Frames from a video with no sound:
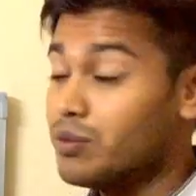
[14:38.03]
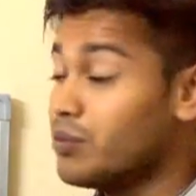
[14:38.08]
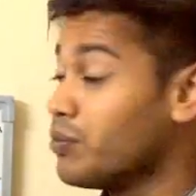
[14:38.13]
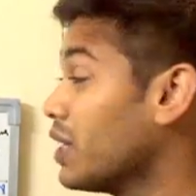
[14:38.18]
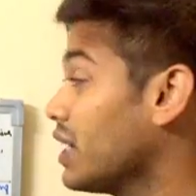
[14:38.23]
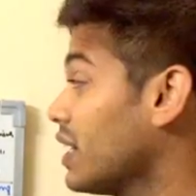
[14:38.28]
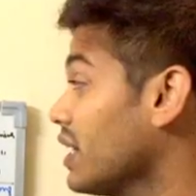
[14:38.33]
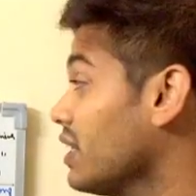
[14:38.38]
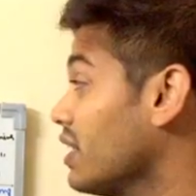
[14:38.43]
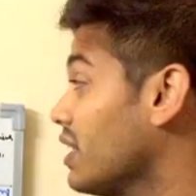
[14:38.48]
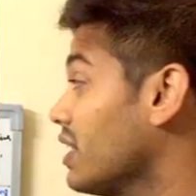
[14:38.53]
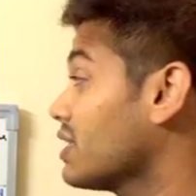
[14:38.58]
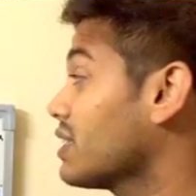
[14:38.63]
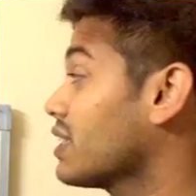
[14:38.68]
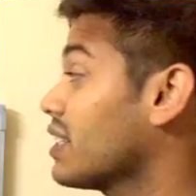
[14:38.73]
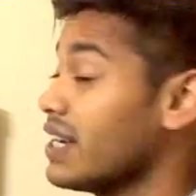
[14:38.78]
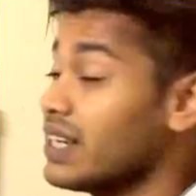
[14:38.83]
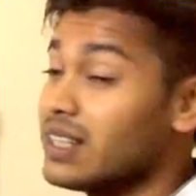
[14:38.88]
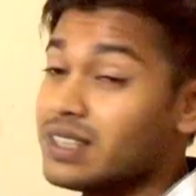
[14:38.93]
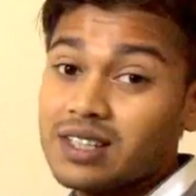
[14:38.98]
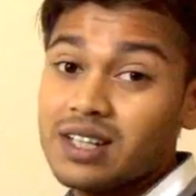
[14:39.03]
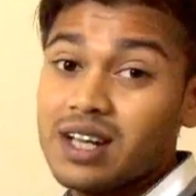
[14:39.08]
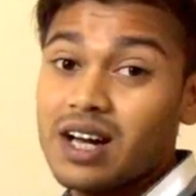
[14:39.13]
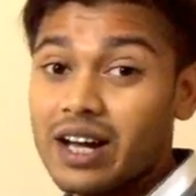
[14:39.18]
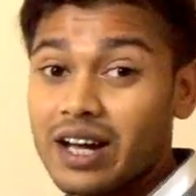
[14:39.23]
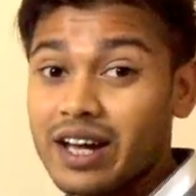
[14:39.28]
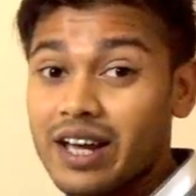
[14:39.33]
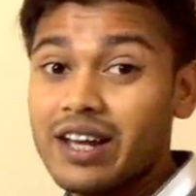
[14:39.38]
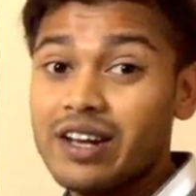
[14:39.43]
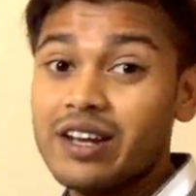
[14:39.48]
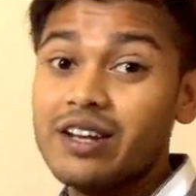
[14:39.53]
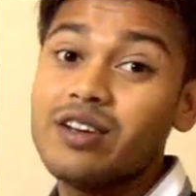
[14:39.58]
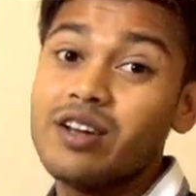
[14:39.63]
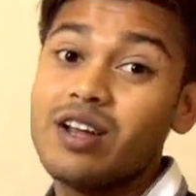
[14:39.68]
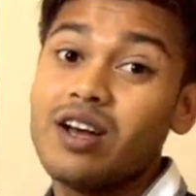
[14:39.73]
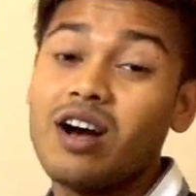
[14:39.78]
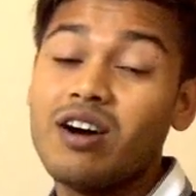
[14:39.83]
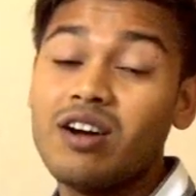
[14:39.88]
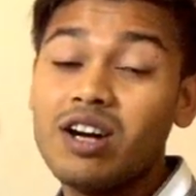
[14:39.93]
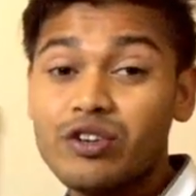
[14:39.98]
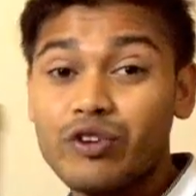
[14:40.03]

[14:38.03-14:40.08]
but in this case again our